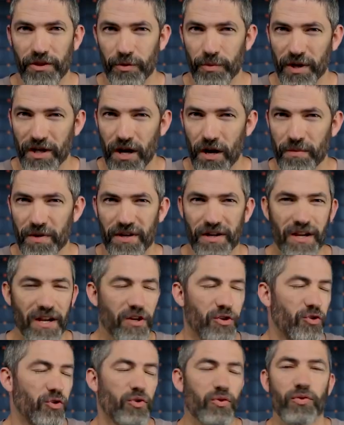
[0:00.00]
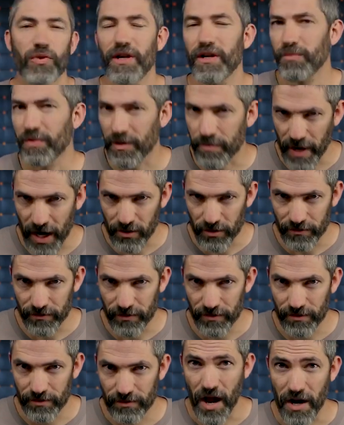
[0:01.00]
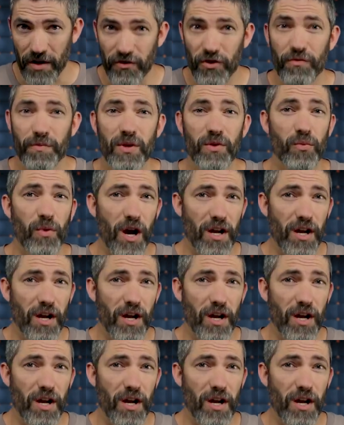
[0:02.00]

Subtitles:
They're becoming incredibly powerful, and if you've been